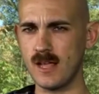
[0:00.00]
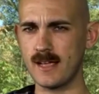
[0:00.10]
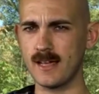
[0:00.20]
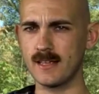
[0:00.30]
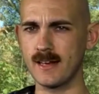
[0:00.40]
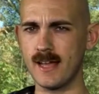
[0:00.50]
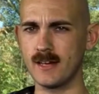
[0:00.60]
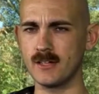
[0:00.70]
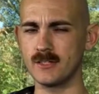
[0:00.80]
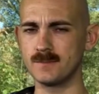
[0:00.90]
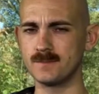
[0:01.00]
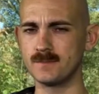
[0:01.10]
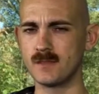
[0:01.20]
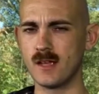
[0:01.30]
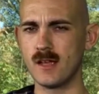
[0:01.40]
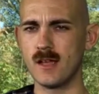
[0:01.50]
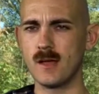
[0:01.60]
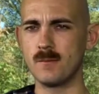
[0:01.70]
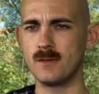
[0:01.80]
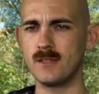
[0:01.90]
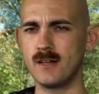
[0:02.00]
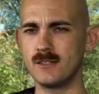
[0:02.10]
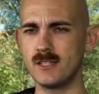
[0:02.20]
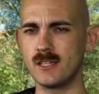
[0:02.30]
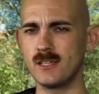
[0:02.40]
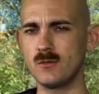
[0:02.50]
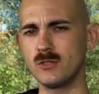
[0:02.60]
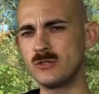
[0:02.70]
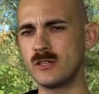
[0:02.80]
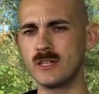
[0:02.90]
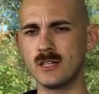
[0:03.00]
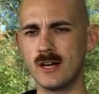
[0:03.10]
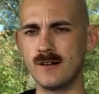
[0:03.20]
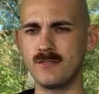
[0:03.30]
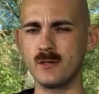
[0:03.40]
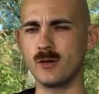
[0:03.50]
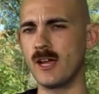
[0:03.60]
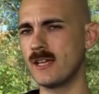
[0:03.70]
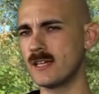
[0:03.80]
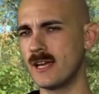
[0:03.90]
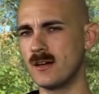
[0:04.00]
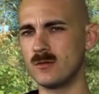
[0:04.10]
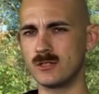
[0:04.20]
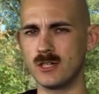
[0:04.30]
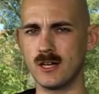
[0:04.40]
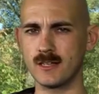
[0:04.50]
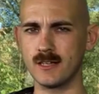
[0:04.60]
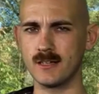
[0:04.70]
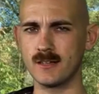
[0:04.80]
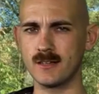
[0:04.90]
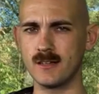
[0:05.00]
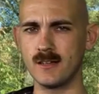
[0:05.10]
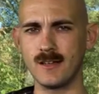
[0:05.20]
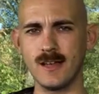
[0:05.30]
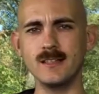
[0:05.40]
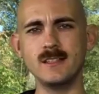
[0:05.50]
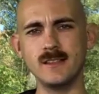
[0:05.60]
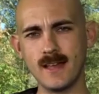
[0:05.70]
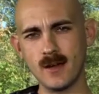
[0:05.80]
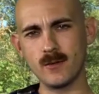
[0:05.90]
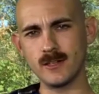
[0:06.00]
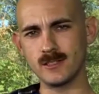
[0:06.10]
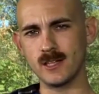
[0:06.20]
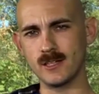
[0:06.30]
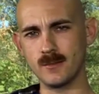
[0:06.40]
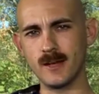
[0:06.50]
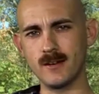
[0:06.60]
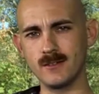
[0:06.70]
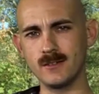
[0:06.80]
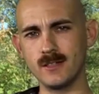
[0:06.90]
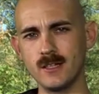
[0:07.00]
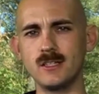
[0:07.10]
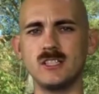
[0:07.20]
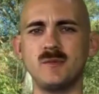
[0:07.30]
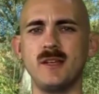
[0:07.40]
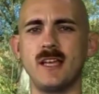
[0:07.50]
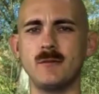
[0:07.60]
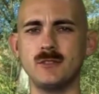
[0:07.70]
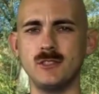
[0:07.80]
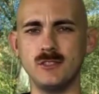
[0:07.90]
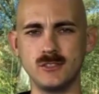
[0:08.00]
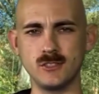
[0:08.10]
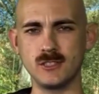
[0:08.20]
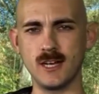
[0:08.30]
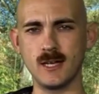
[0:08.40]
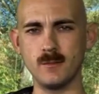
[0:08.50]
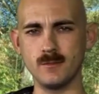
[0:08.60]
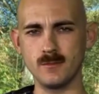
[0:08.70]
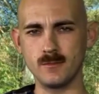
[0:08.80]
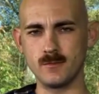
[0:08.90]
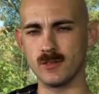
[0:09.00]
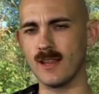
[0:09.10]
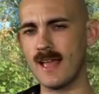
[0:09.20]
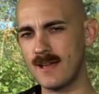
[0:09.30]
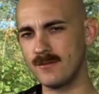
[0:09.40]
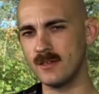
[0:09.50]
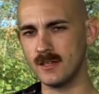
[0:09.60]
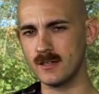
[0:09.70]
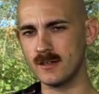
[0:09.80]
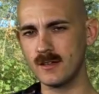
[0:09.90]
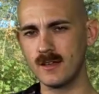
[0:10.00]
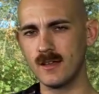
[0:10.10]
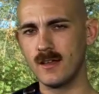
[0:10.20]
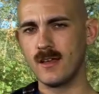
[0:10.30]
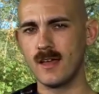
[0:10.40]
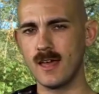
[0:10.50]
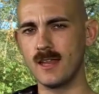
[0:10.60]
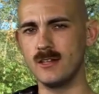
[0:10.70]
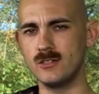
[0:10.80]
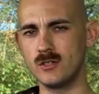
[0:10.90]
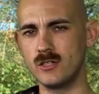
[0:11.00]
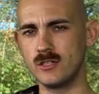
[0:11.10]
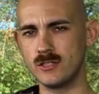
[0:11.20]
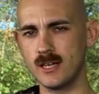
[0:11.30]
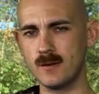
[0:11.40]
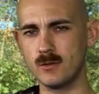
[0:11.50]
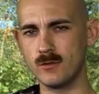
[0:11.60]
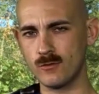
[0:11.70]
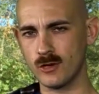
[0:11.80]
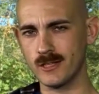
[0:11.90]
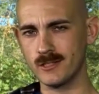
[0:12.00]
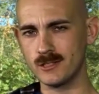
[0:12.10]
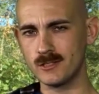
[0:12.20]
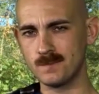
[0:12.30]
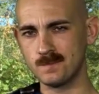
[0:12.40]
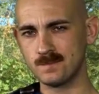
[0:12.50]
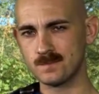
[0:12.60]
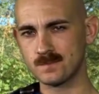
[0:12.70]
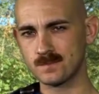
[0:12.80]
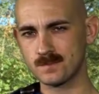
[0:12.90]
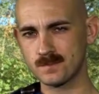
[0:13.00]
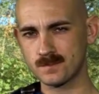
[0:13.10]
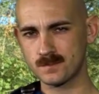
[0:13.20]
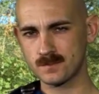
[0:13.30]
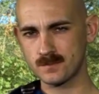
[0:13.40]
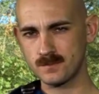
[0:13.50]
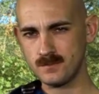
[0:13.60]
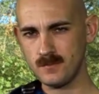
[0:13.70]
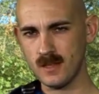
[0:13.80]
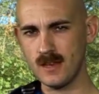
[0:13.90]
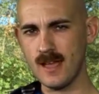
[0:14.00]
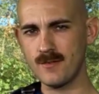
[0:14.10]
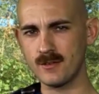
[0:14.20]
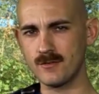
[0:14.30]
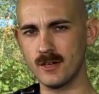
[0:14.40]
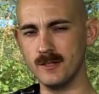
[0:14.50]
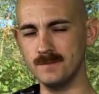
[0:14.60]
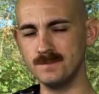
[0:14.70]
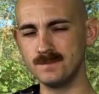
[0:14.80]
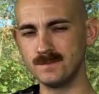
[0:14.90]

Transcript: I gotta get out of here. But then I was thinking, we're drinking coffee, we're hanging out, we're talking. Isn't that what it's all about? Just being able to use your time for laughing, enjoying your time with friends, and having fun.